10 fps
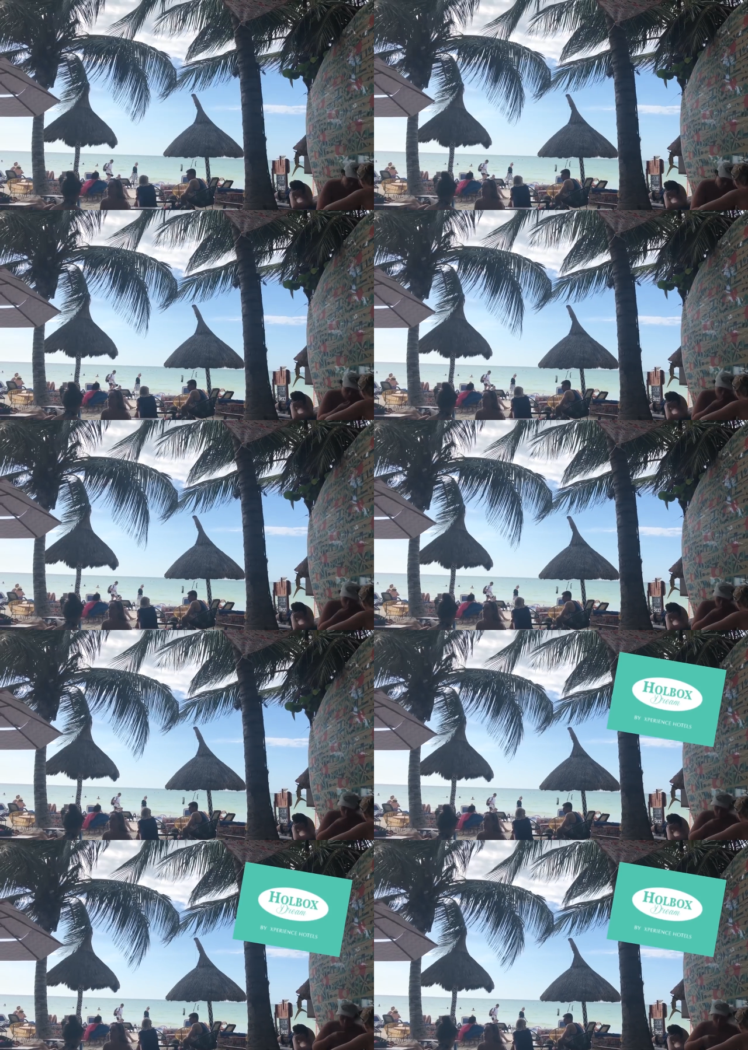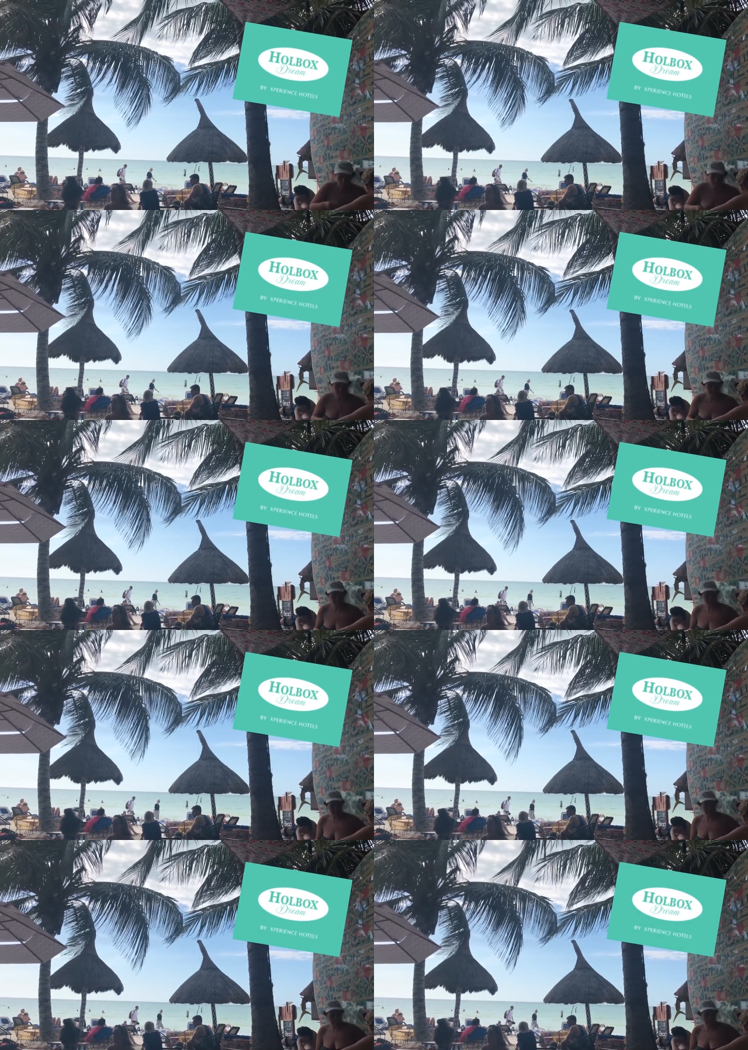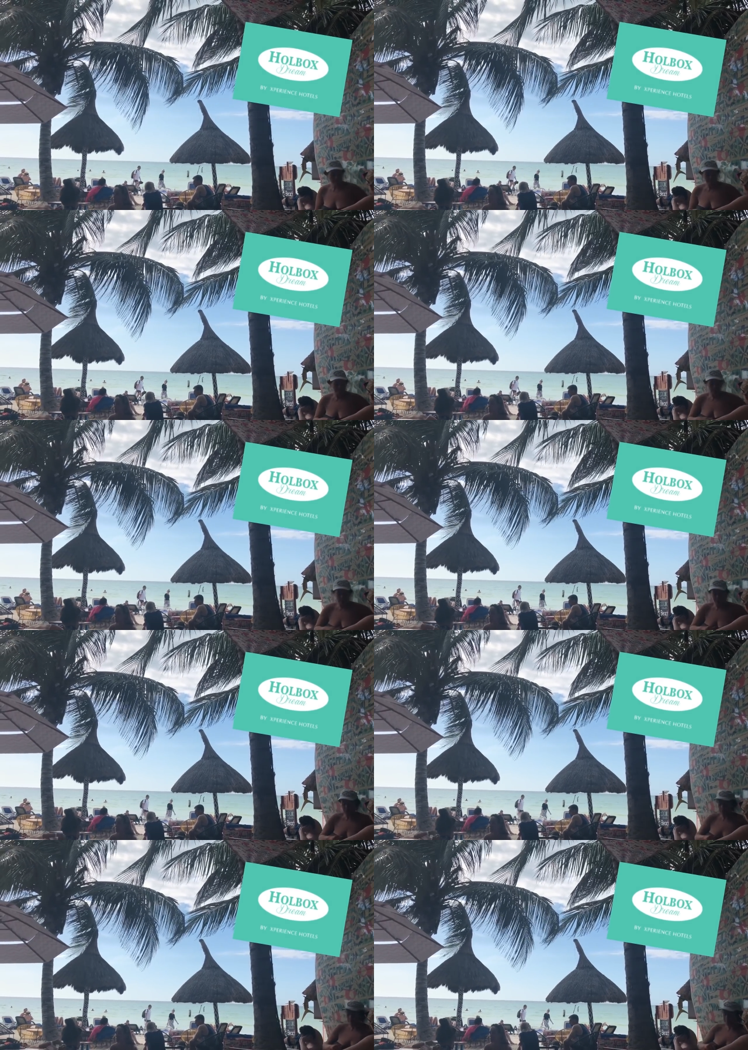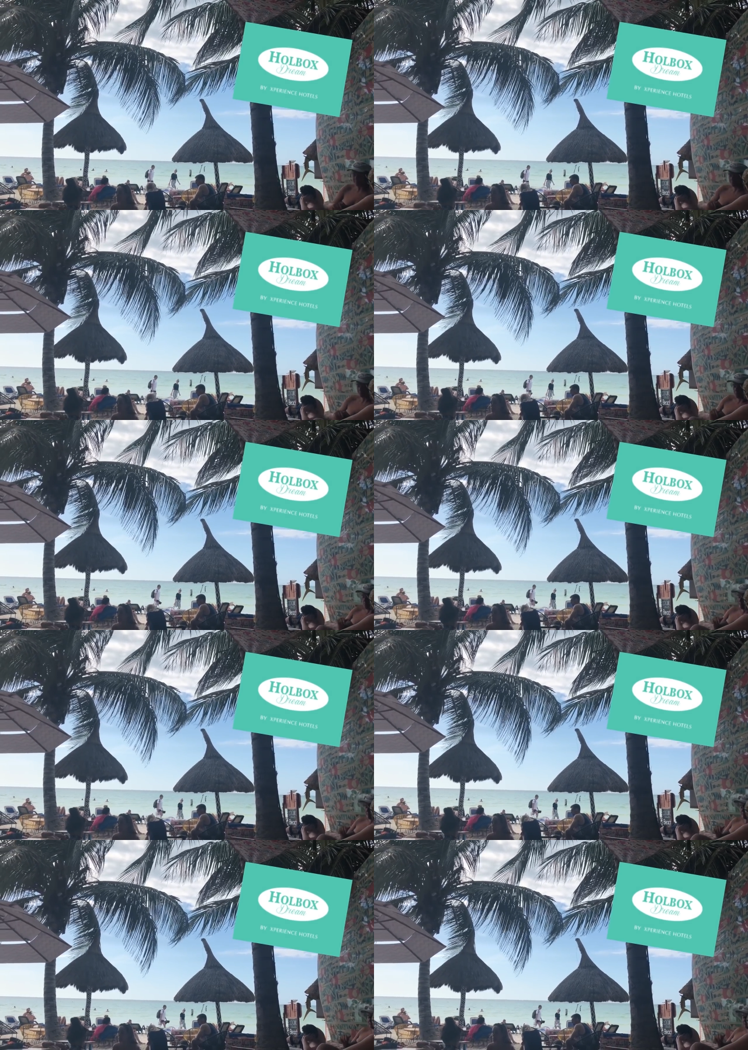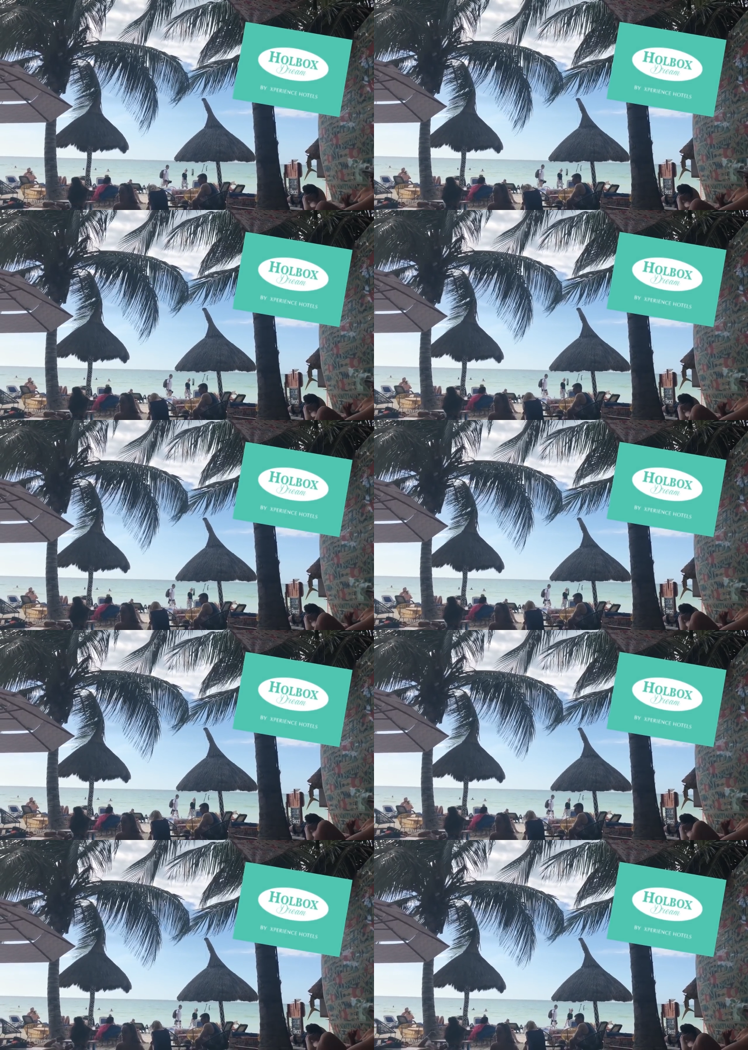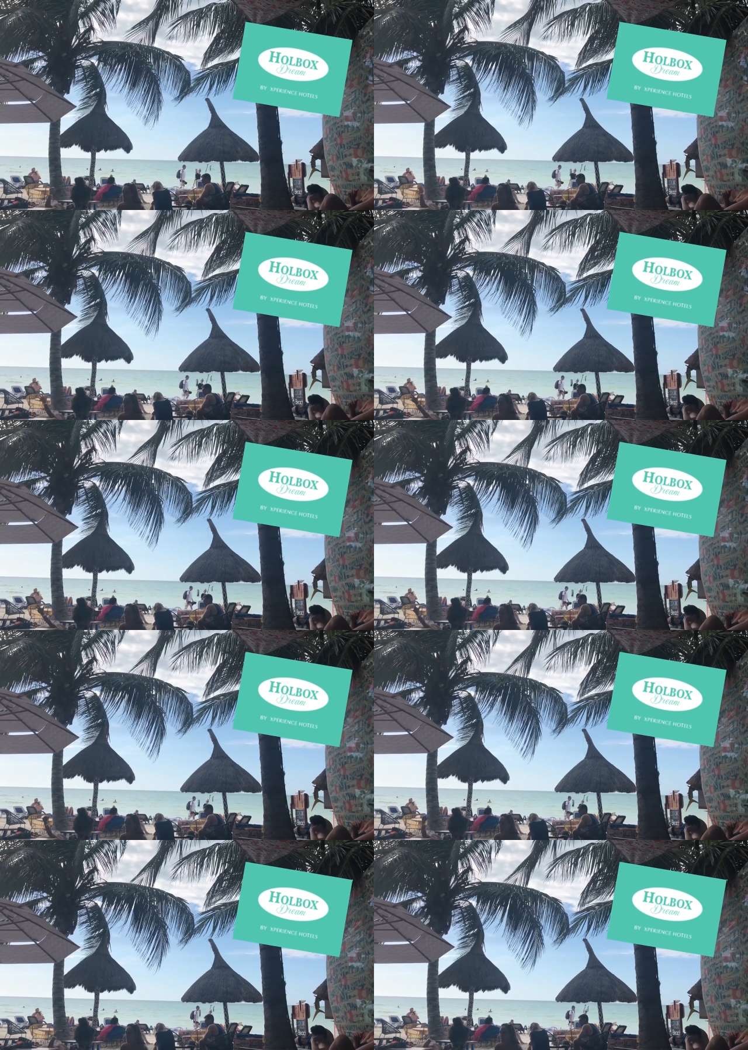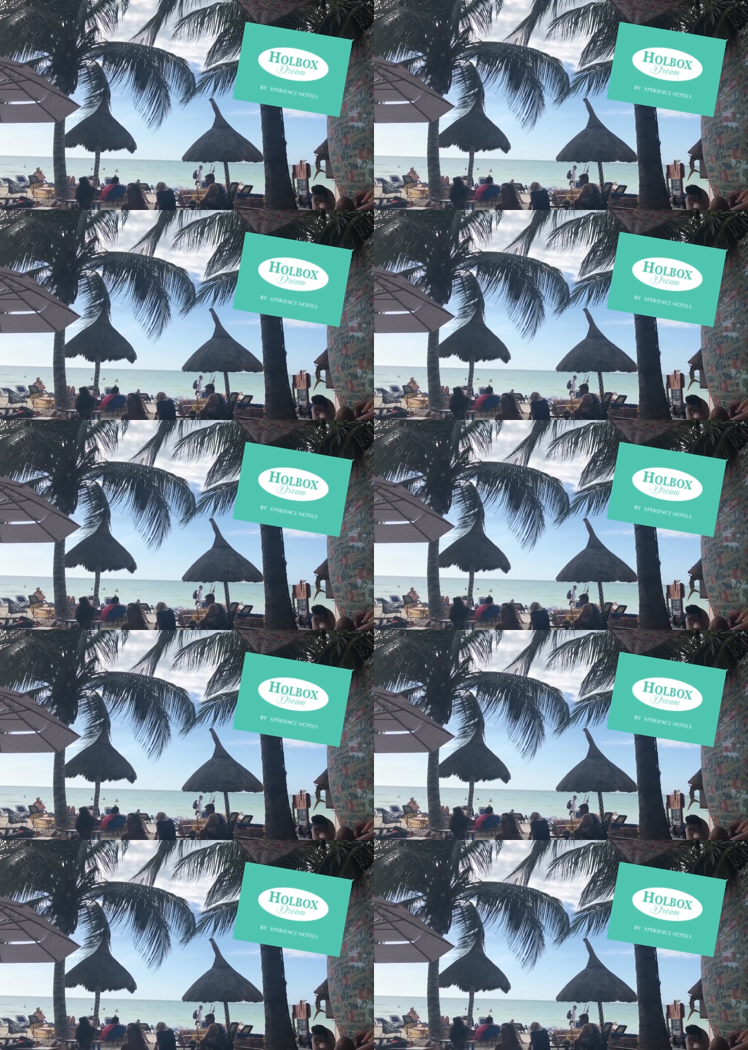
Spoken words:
Nobody's mouth can be seen.